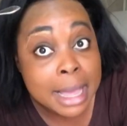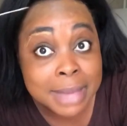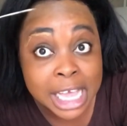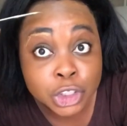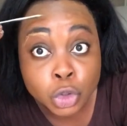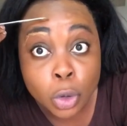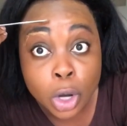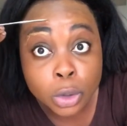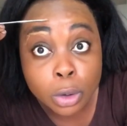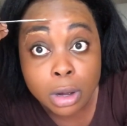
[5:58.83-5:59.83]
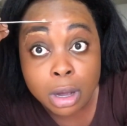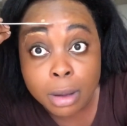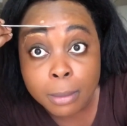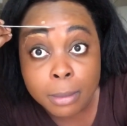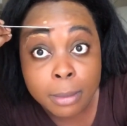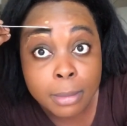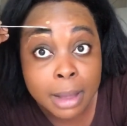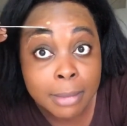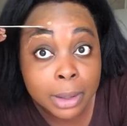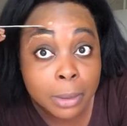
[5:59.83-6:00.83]
me a show no.
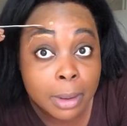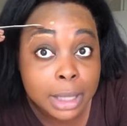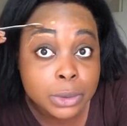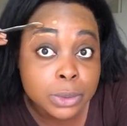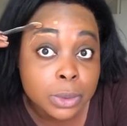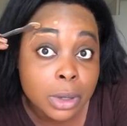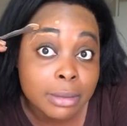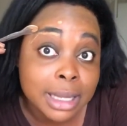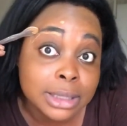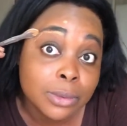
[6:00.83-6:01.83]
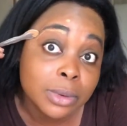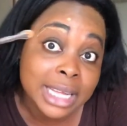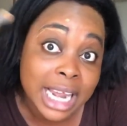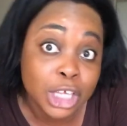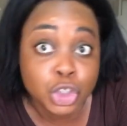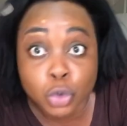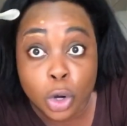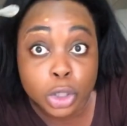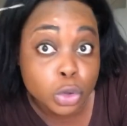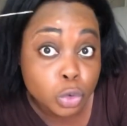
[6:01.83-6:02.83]
Remember no a tutorial, so good girl a show no
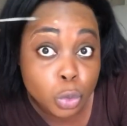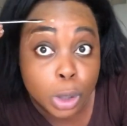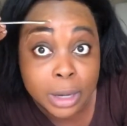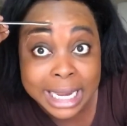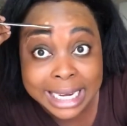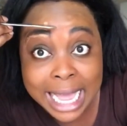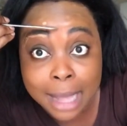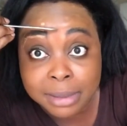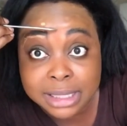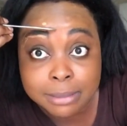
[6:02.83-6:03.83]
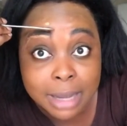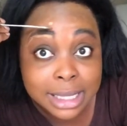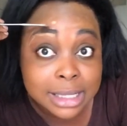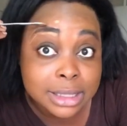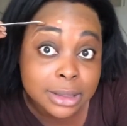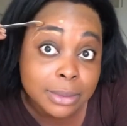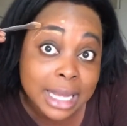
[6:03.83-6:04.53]
tutorial in Abbi's madness. We